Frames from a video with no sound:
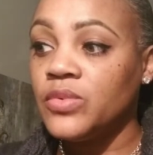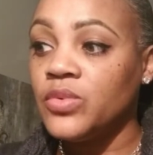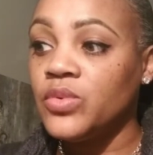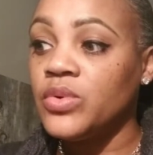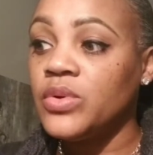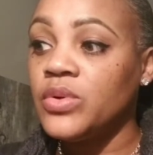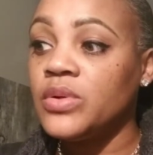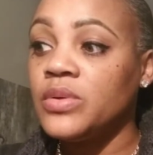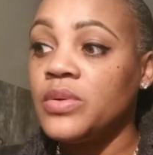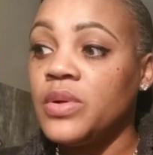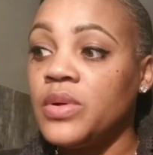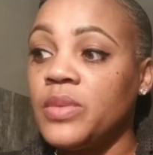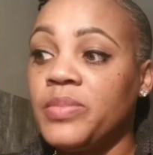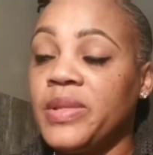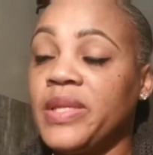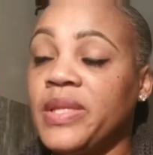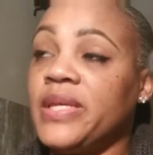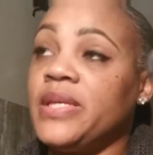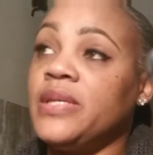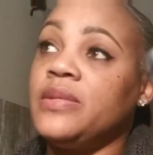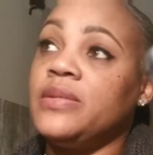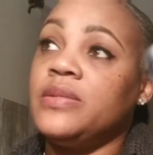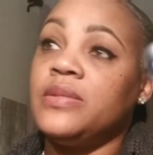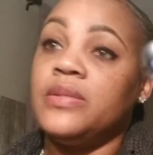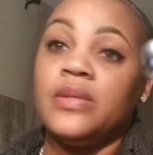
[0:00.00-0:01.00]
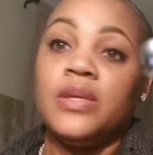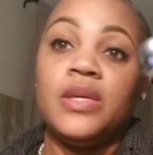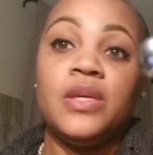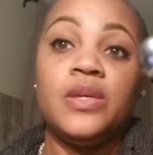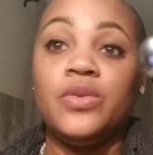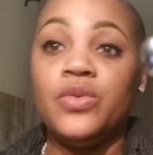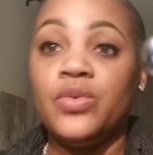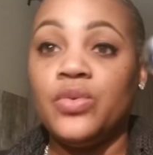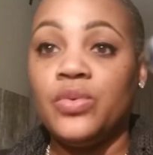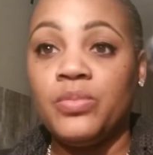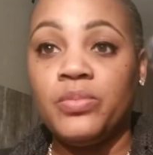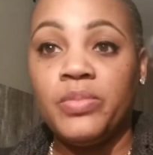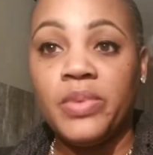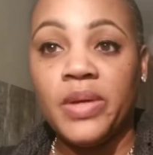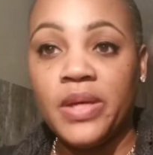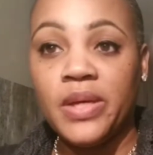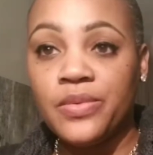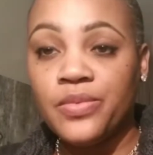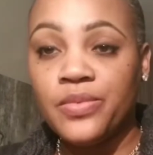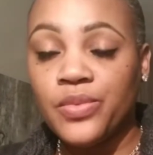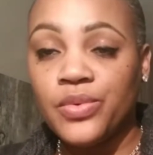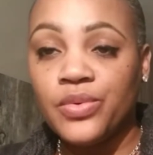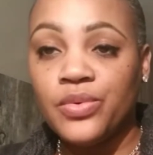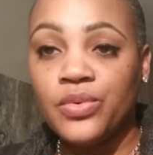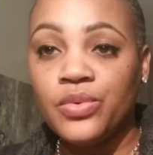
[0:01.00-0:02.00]
Or a place in your
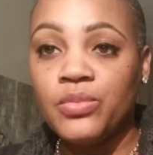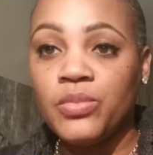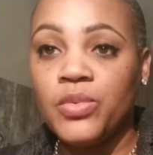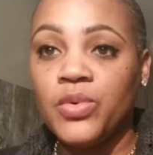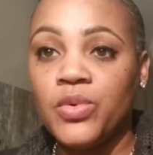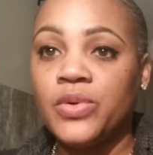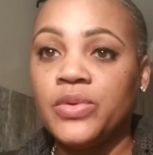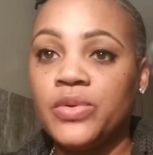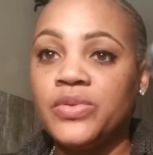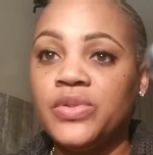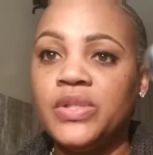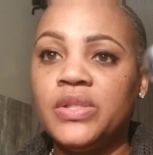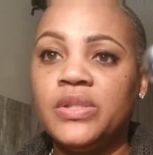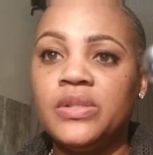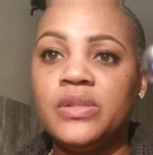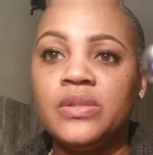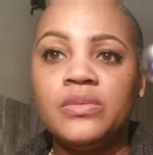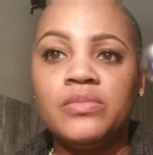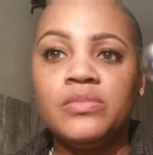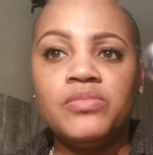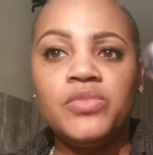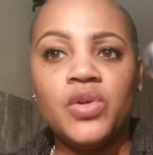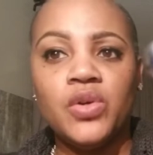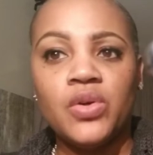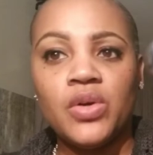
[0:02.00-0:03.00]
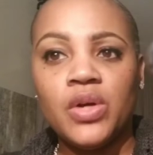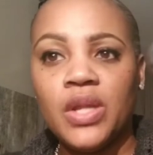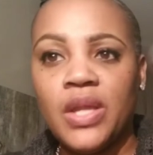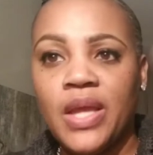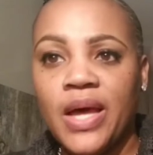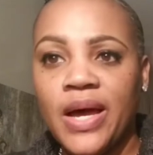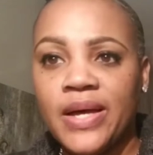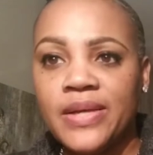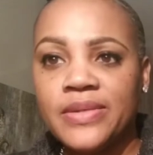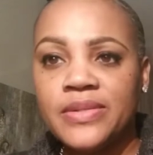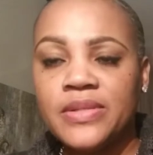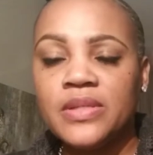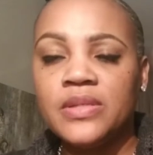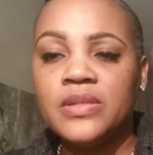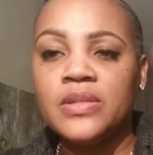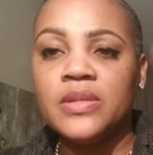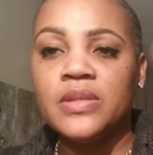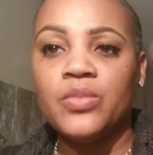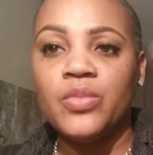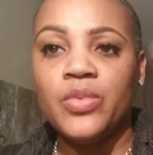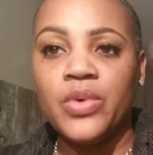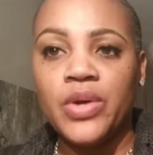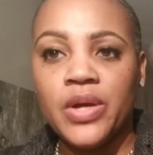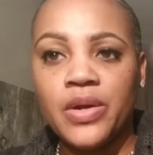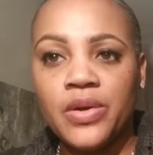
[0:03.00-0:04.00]
bedroom or just your closet
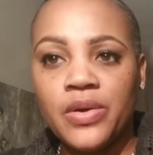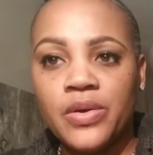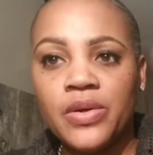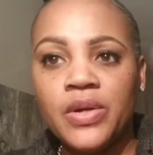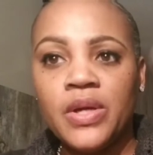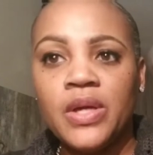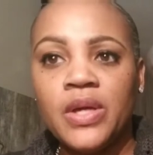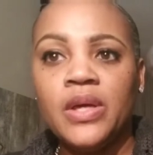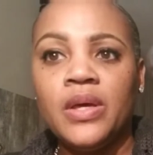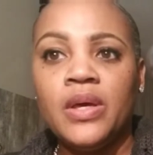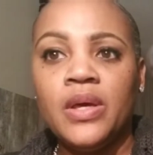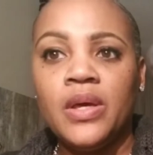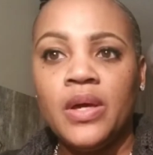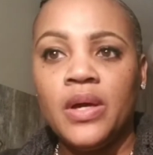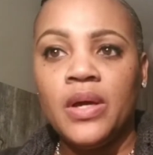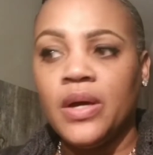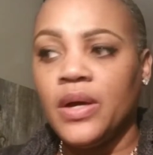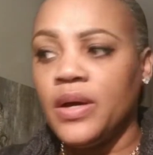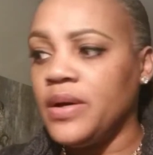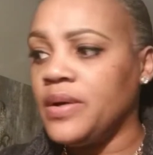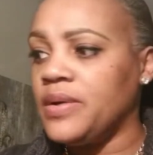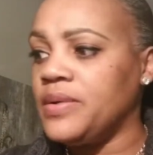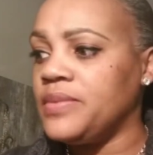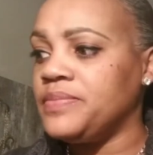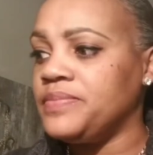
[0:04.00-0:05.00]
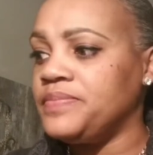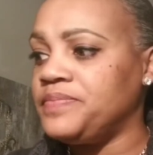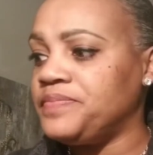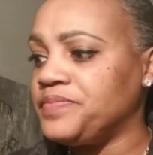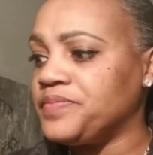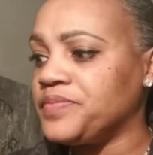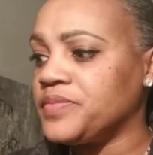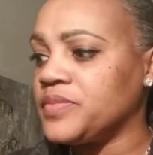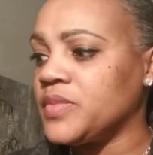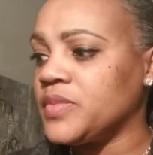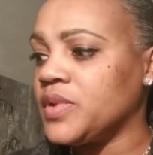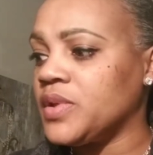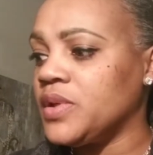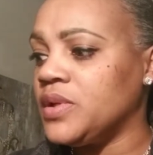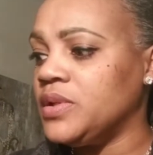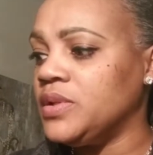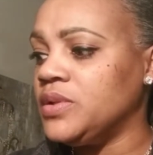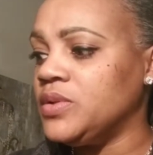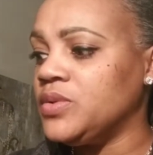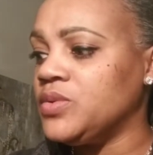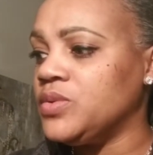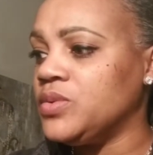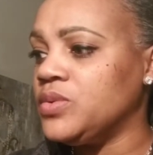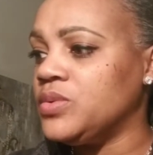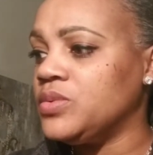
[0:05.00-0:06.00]
somewhere, a
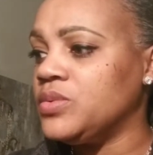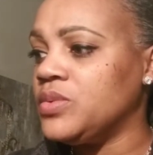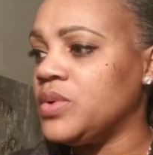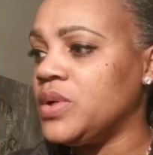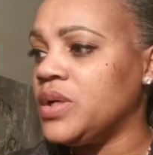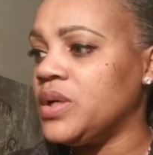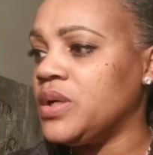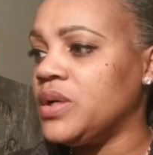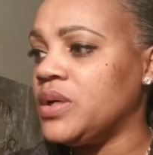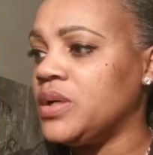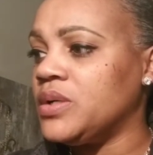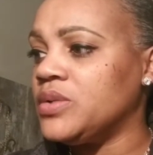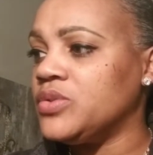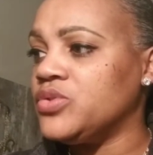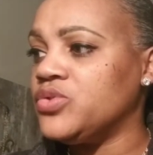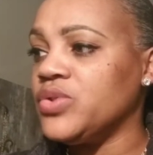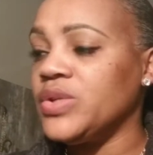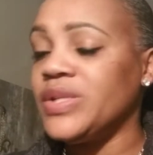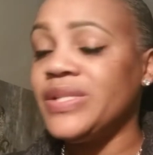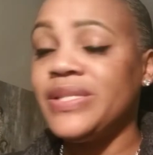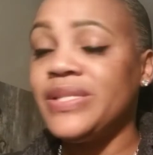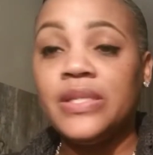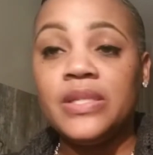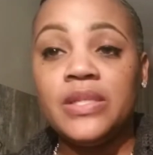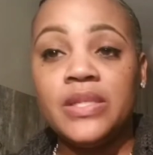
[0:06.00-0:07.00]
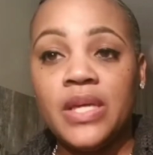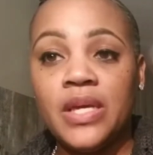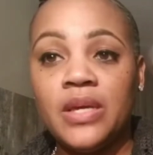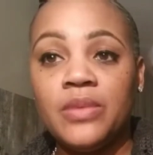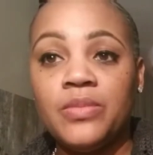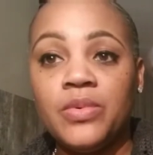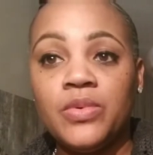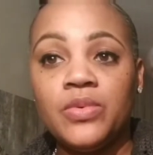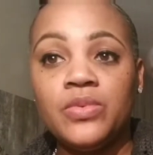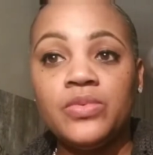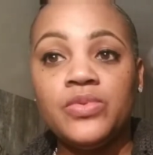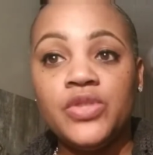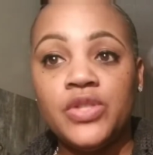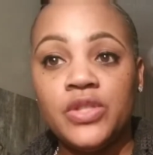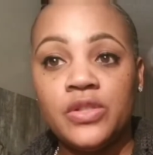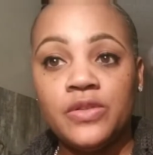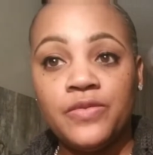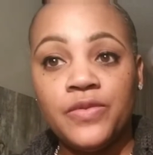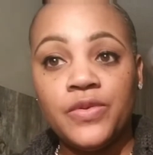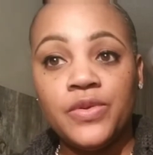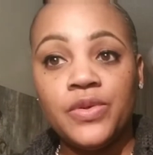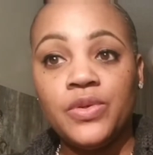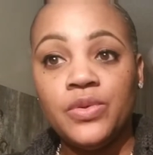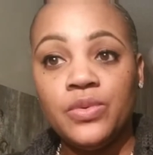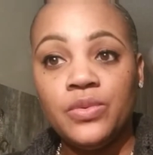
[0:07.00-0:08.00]
little dressing table
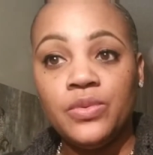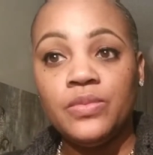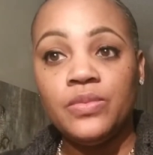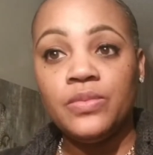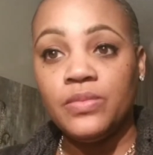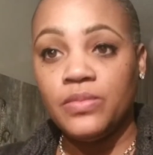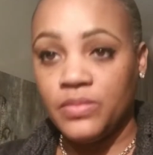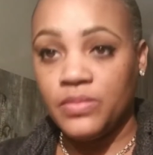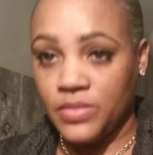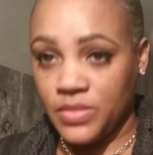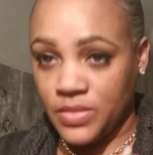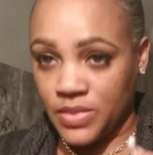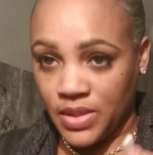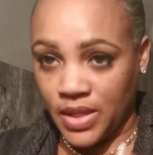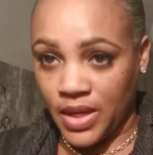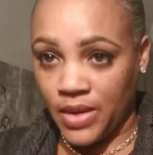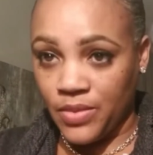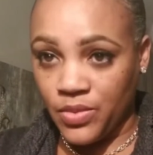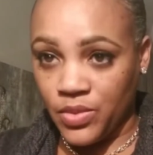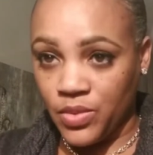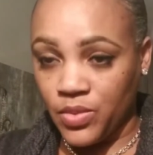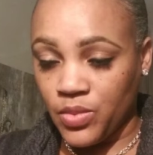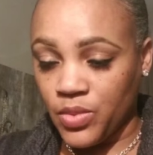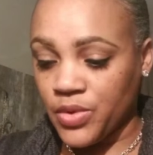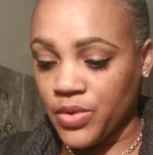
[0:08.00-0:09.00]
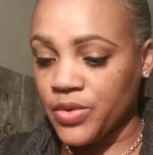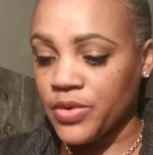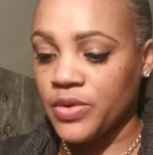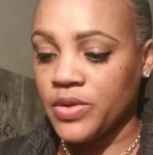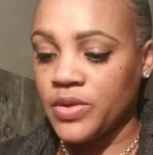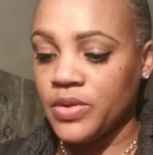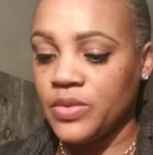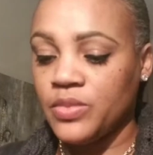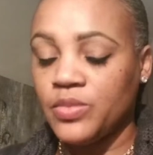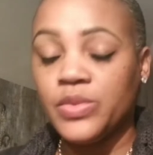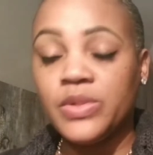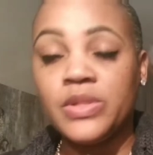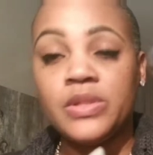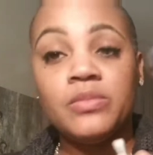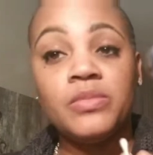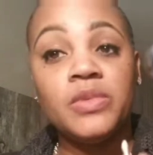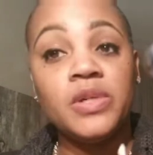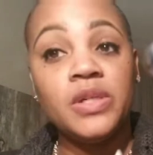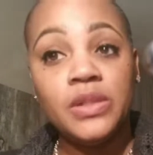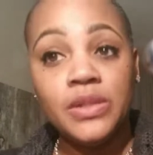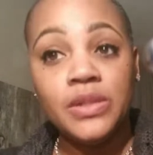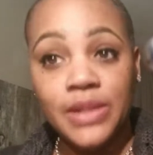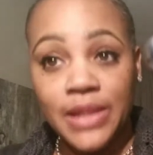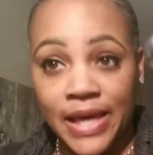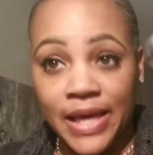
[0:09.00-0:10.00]
just for you, that will work with some
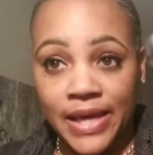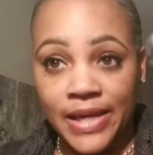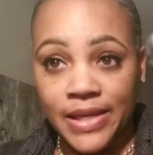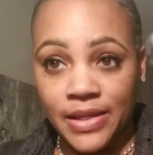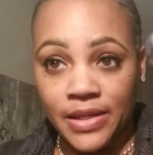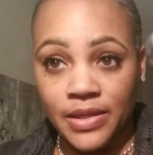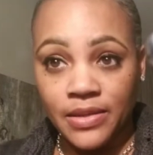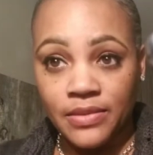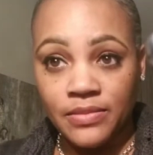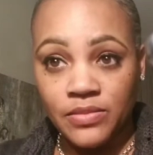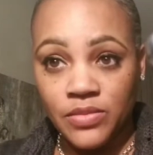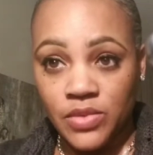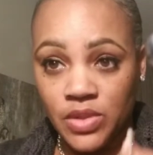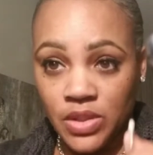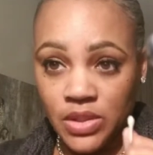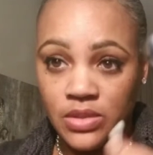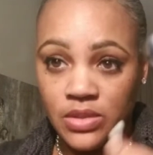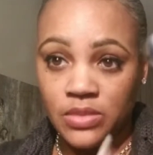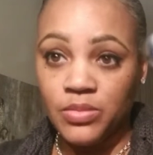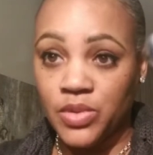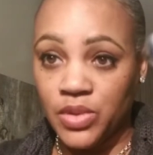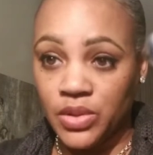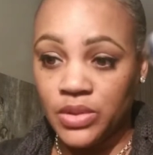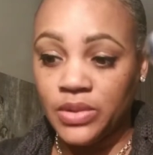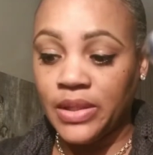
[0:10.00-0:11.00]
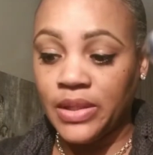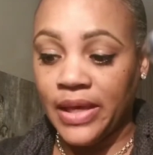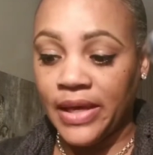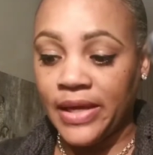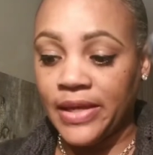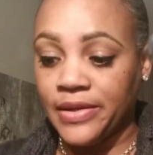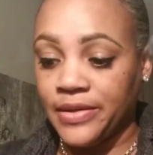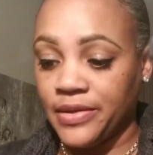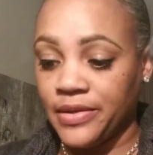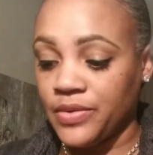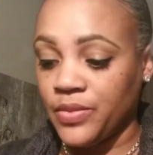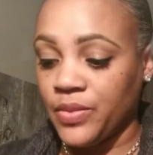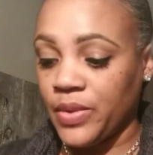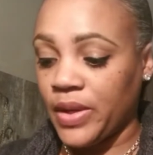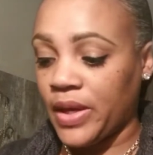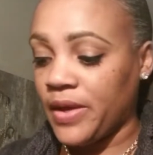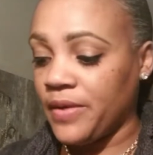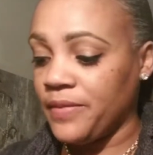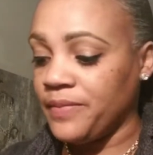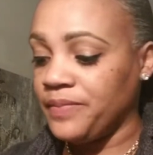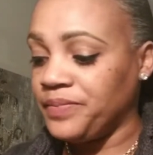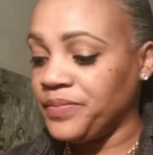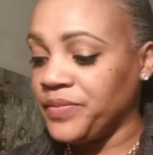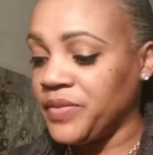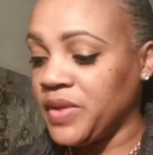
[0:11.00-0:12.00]
good lighting. You need some good lighting,
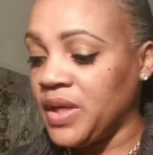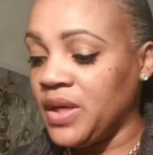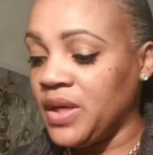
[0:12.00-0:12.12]
okay?